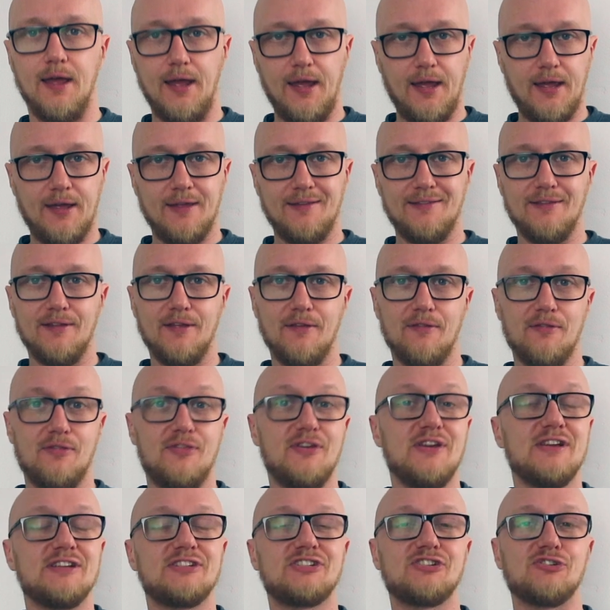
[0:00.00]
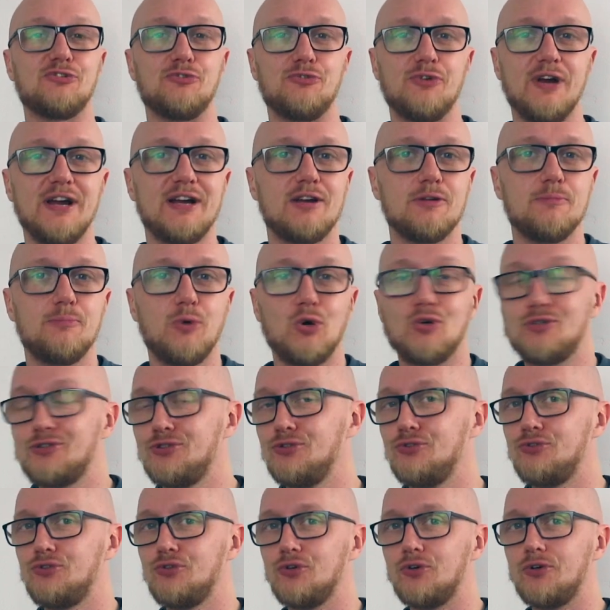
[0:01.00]
In this Rekordbox
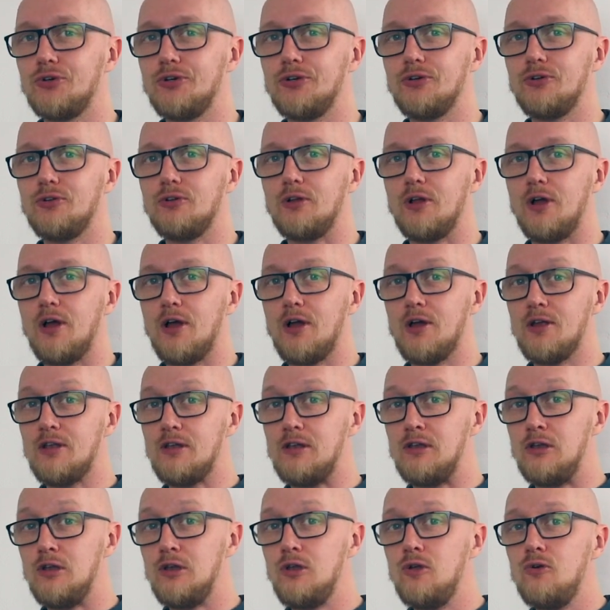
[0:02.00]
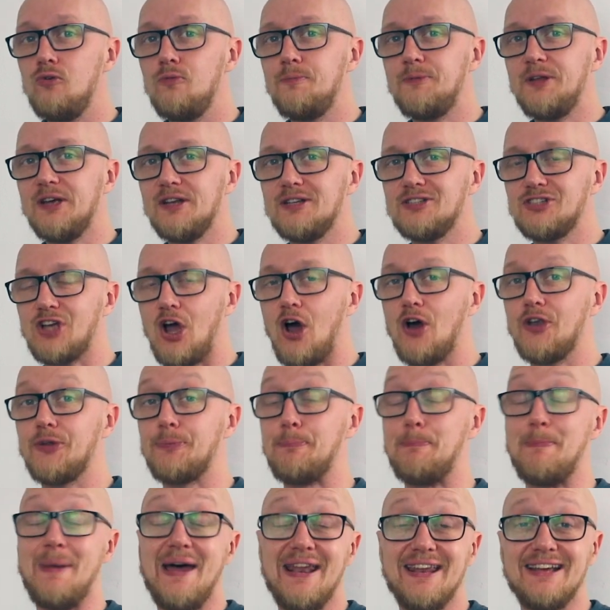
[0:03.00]
tutorial, a loop that is
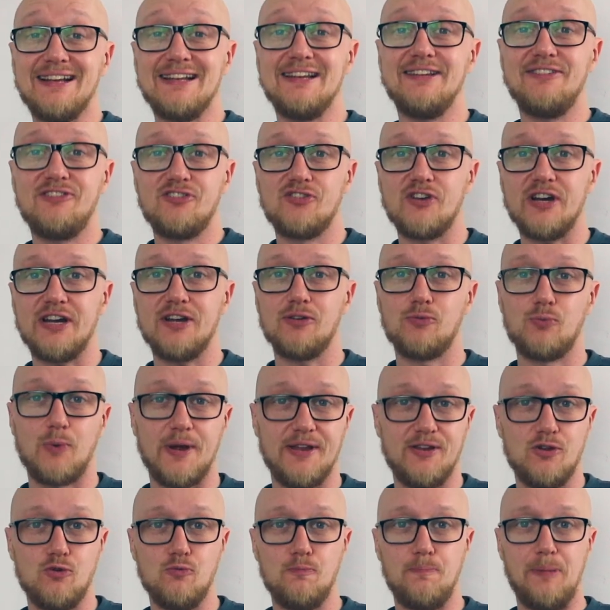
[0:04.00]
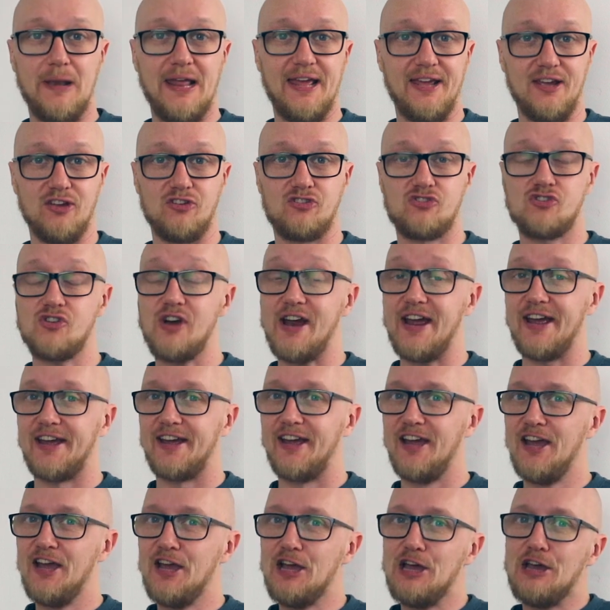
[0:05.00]
automatically triggered when you play a track.
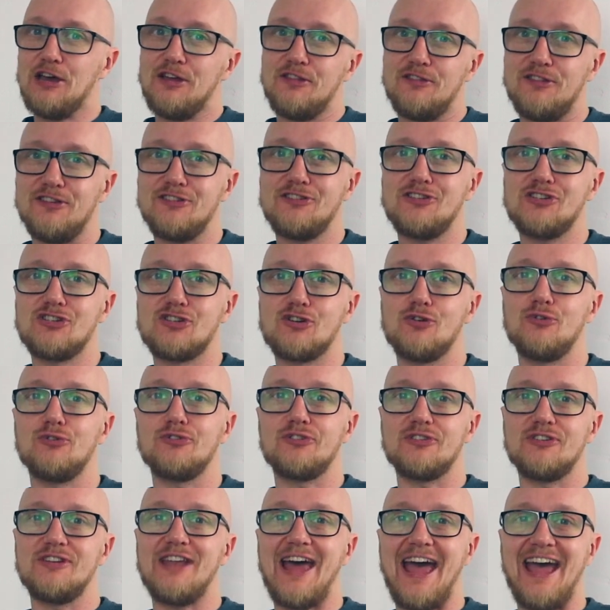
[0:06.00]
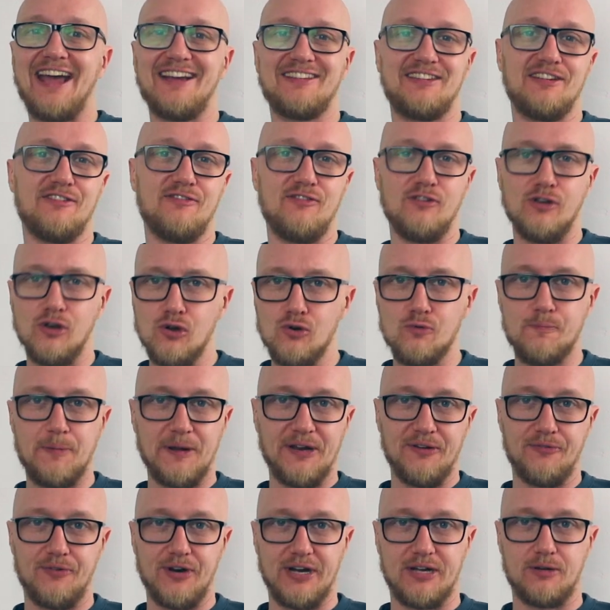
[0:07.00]
This is called an active loop
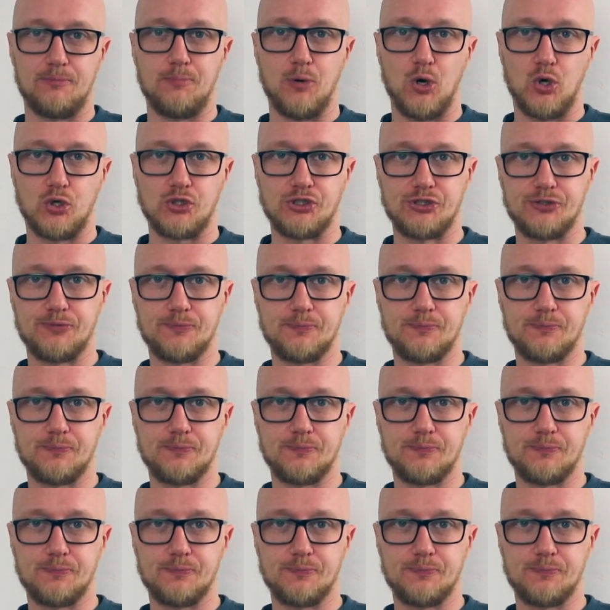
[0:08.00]
in Rekordbox,